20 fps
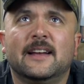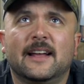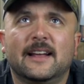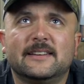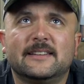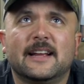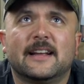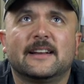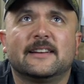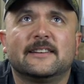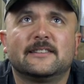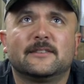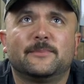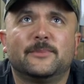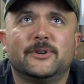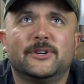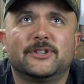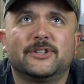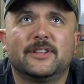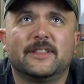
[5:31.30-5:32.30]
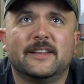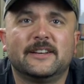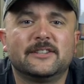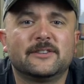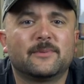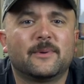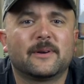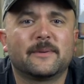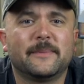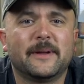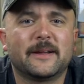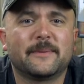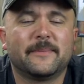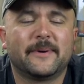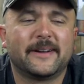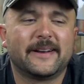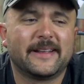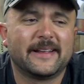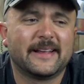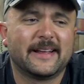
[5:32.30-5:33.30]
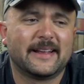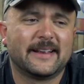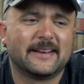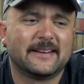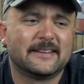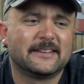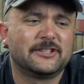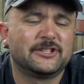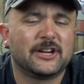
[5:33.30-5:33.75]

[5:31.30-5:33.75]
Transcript: it's Anheuser-Busch and they just want to make money and